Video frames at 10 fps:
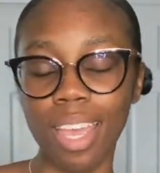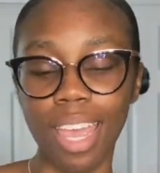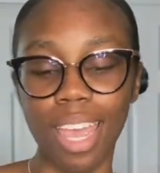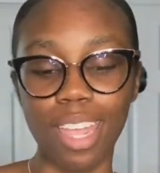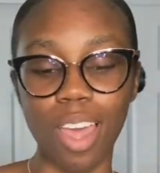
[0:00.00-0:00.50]

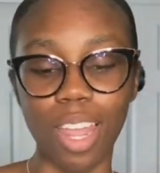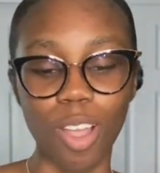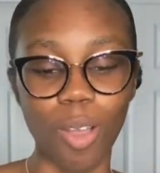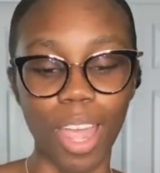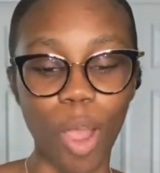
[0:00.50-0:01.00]
and y'all like,
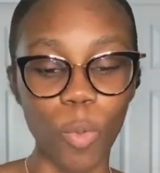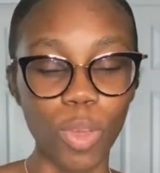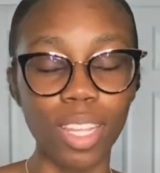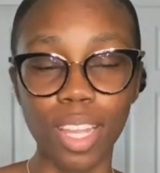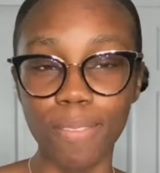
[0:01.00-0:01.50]
okay, I
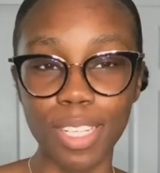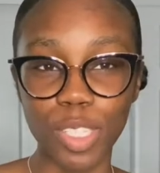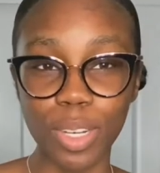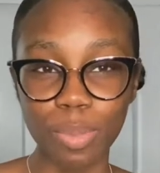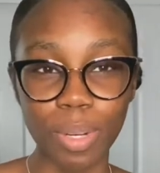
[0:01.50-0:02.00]
really love this
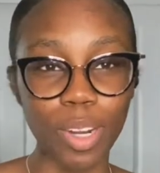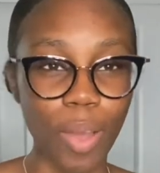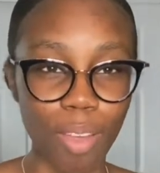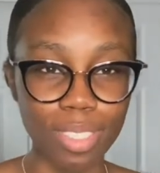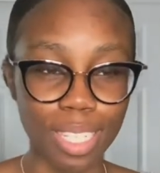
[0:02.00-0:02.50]
dress, but it don't
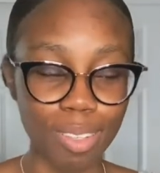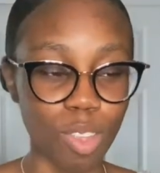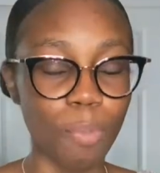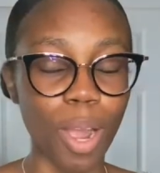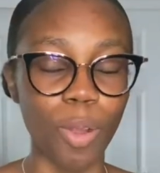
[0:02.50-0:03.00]
have sleeves, so
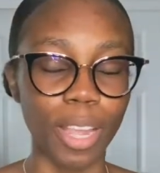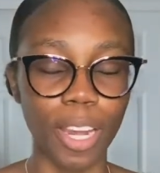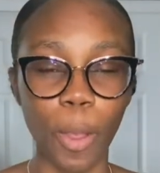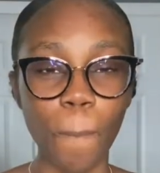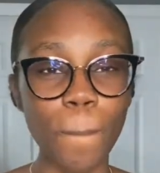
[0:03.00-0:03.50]
I'm not gonna get
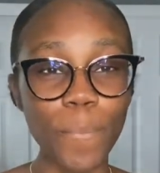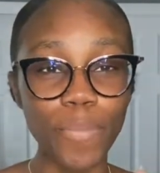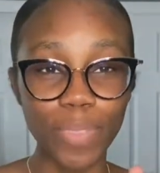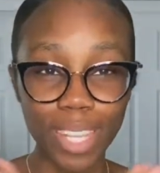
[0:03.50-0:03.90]
it.